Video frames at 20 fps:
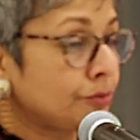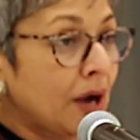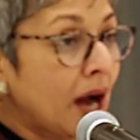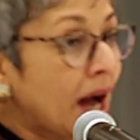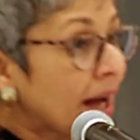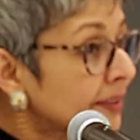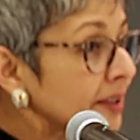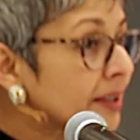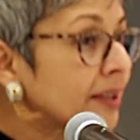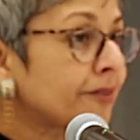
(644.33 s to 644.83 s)

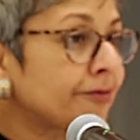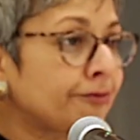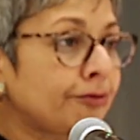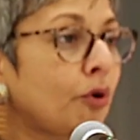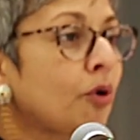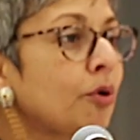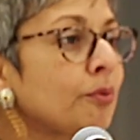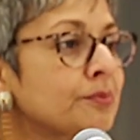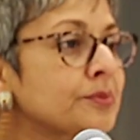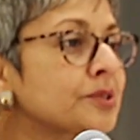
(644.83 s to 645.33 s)
other
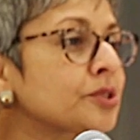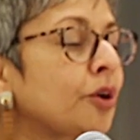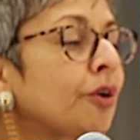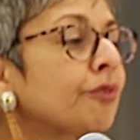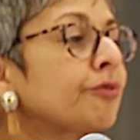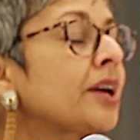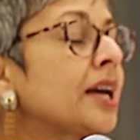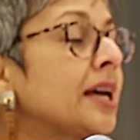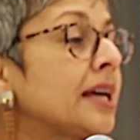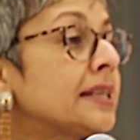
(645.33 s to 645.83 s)
forms
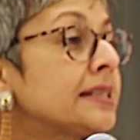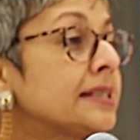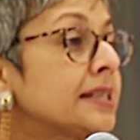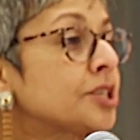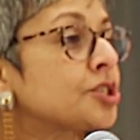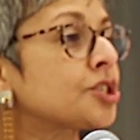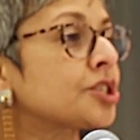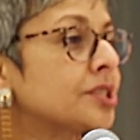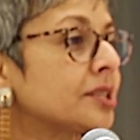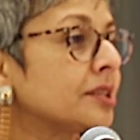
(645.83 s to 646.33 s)
of
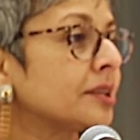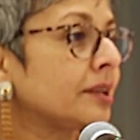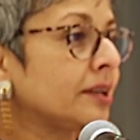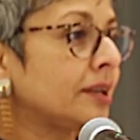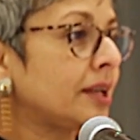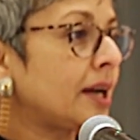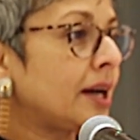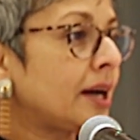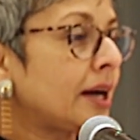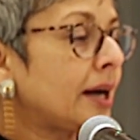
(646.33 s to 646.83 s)
digital
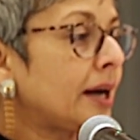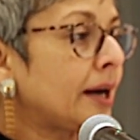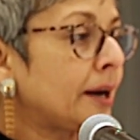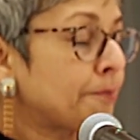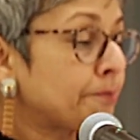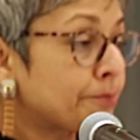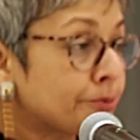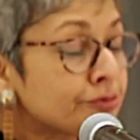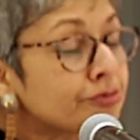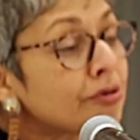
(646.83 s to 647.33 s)

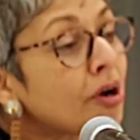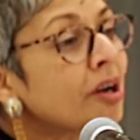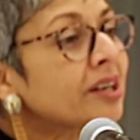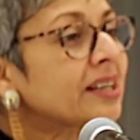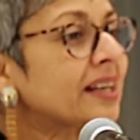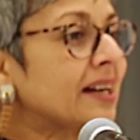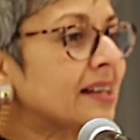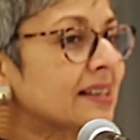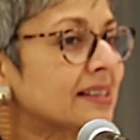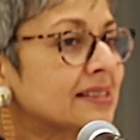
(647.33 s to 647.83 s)

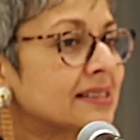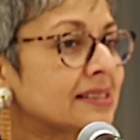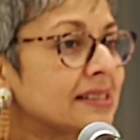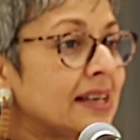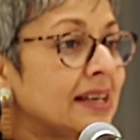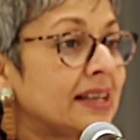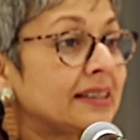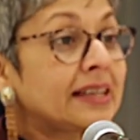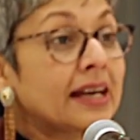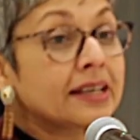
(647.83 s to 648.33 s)
products
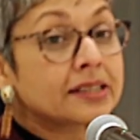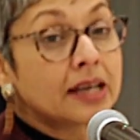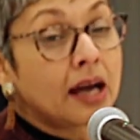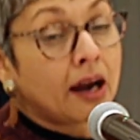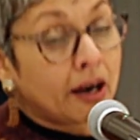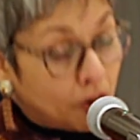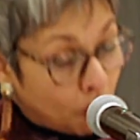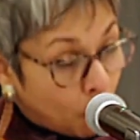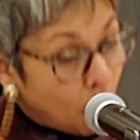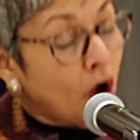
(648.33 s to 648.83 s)
that
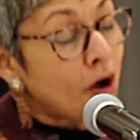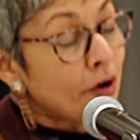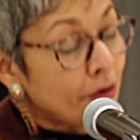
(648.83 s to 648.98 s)
are